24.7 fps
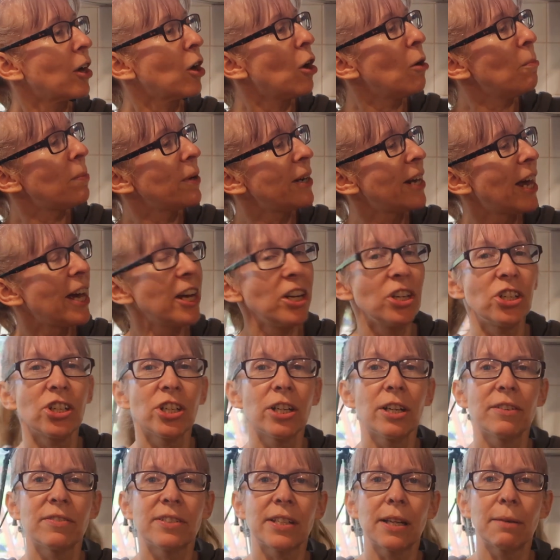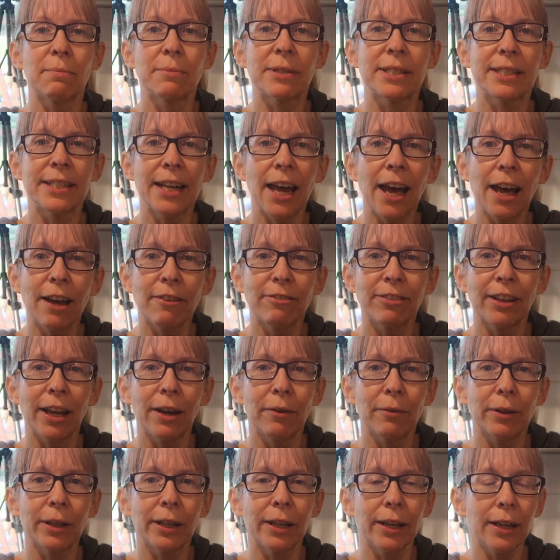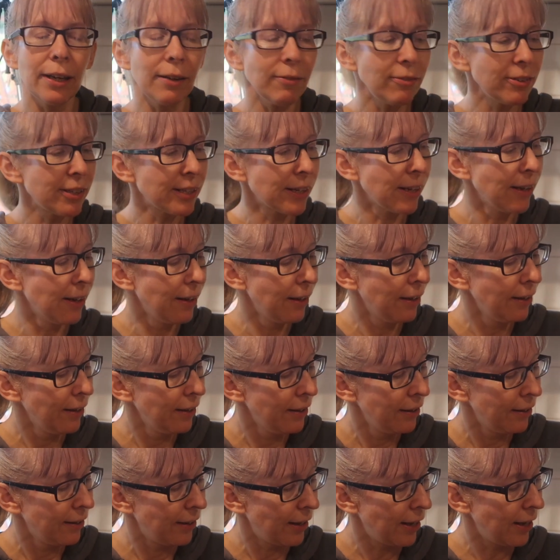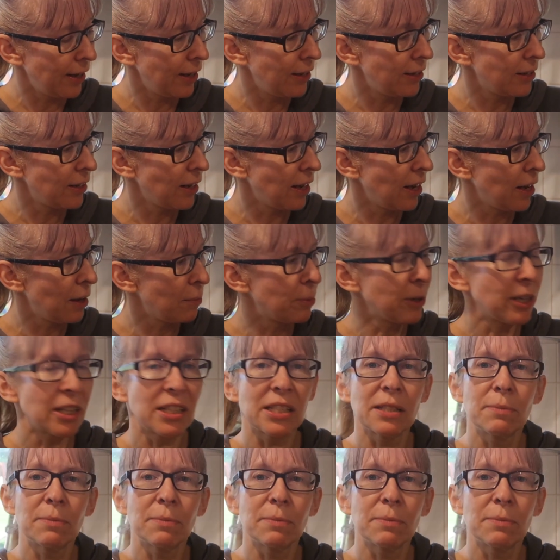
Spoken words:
combination of some starflower leaves and a bit of